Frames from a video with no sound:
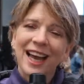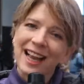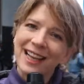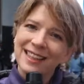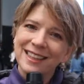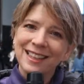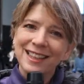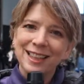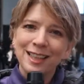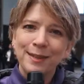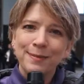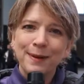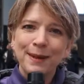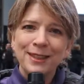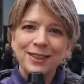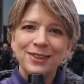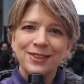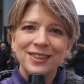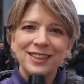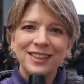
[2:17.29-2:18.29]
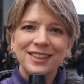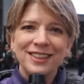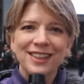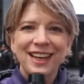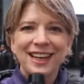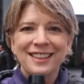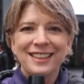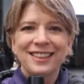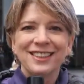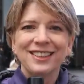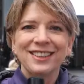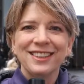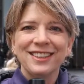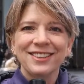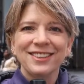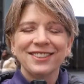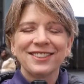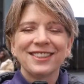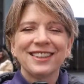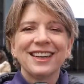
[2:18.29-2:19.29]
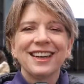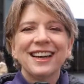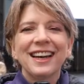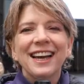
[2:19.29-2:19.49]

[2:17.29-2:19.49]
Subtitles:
at the dispensary. So that's good news.